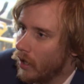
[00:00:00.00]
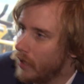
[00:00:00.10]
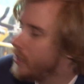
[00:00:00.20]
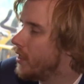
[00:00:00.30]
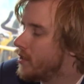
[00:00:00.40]

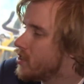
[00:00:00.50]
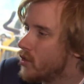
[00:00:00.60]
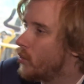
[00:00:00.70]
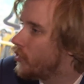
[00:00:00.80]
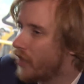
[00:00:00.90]
And he got this
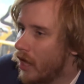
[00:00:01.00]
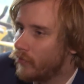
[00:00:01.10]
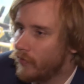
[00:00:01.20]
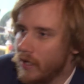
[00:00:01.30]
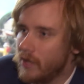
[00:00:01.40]
cool
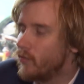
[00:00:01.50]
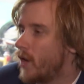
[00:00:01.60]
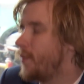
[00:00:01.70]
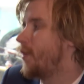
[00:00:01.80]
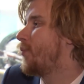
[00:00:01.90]
selfie and the
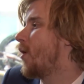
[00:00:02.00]
rugby player